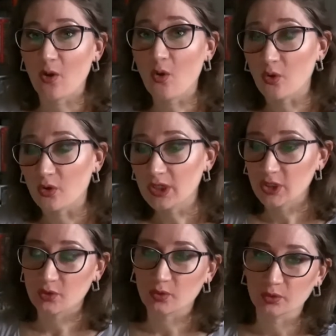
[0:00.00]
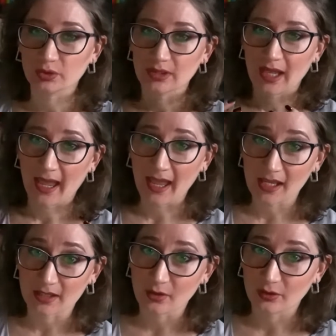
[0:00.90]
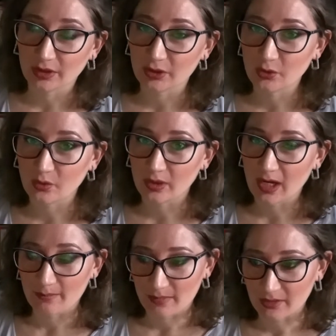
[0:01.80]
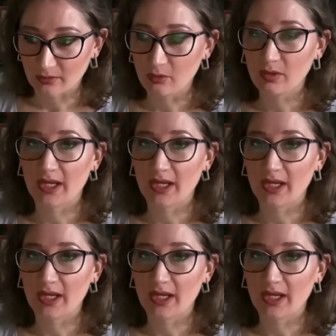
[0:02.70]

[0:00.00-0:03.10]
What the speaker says: Or you could hang on the door a mirror.